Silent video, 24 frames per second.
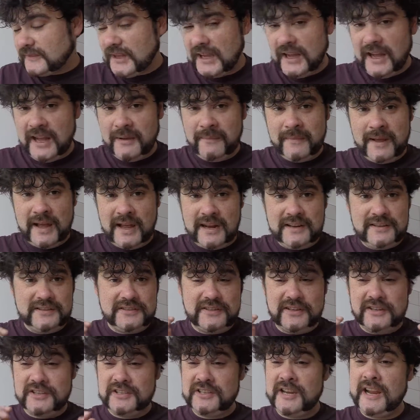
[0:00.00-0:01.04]
and
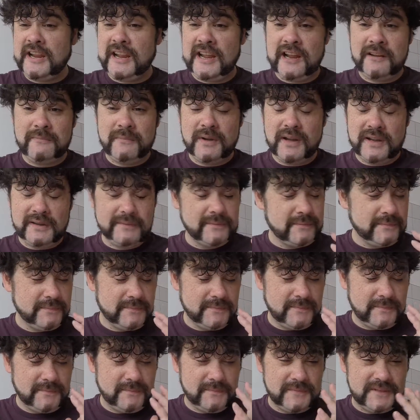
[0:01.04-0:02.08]
you can check out my
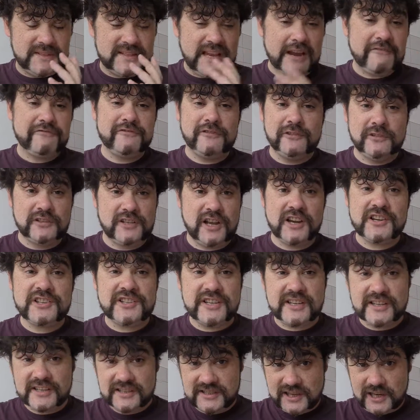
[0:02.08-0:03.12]
several
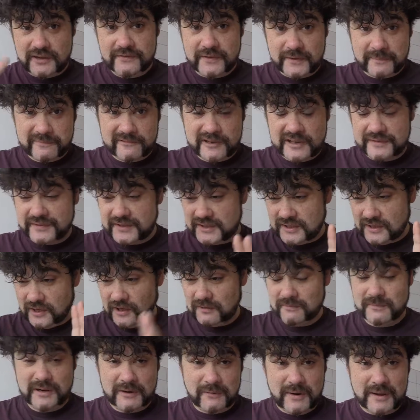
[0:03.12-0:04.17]
gushings over briefs
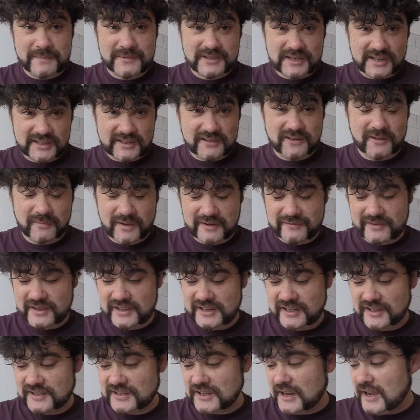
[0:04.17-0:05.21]
on my website and on my
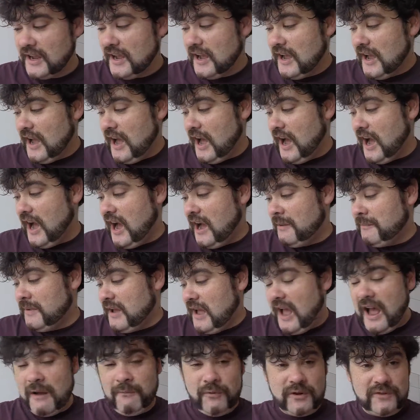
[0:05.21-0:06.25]
videos.
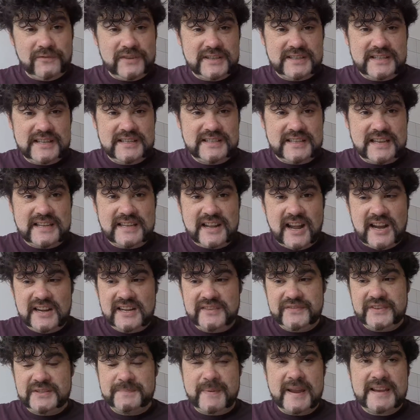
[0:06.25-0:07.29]
And what this is
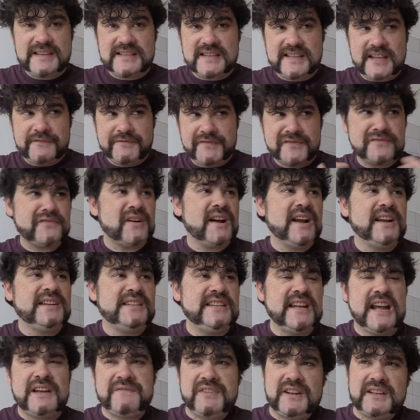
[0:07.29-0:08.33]
it's basically a
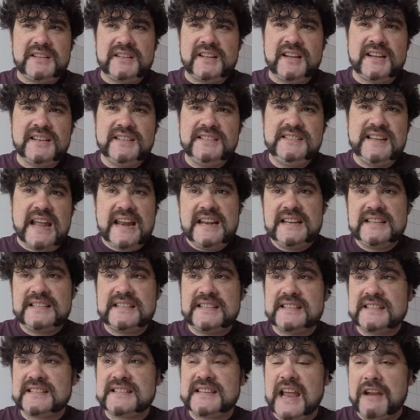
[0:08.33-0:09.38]
variety act that
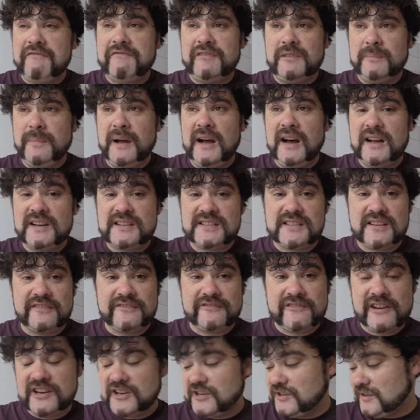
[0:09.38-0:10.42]
condenses several parts of the
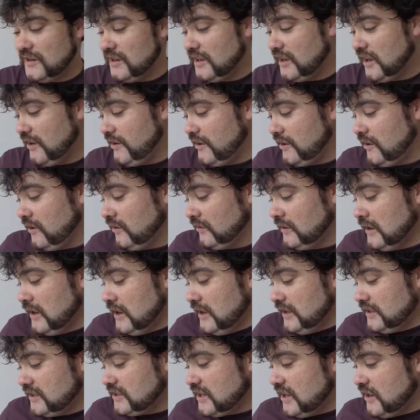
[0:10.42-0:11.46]
Fringe that are going on.
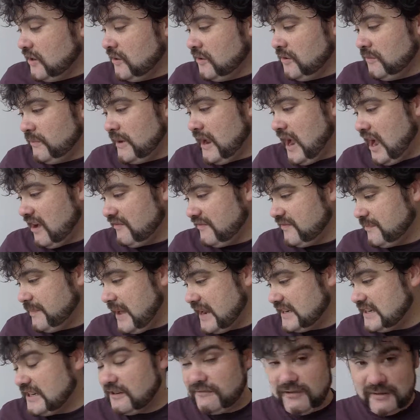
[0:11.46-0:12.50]
So we have
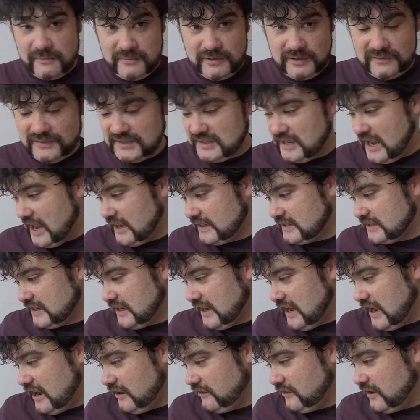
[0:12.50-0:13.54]
Betty Grumble the Sex
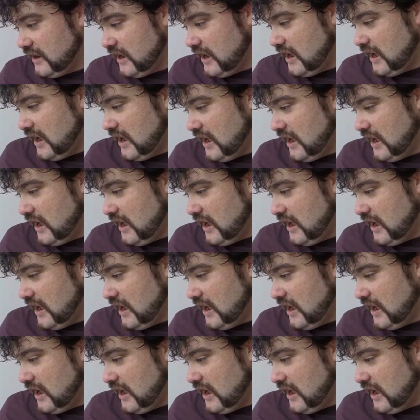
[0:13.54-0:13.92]
Clown,